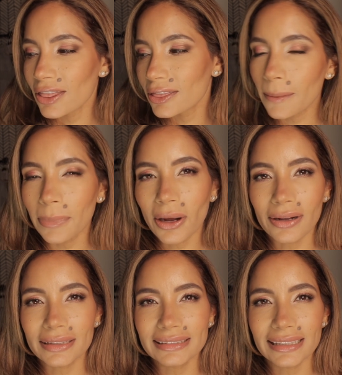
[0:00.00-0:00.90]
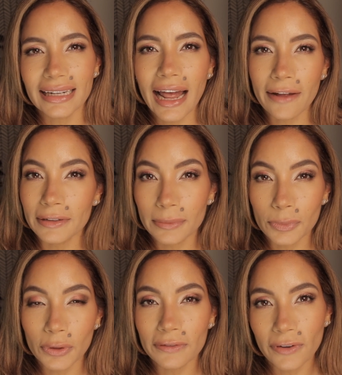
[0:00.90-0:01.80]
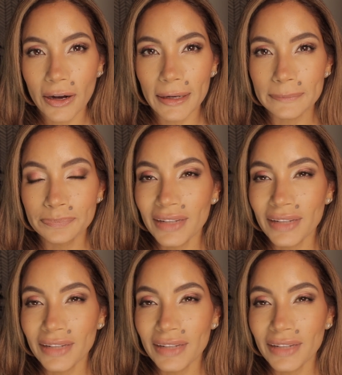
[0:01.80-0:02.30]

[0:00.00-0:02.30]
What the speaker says: the box and having more fun.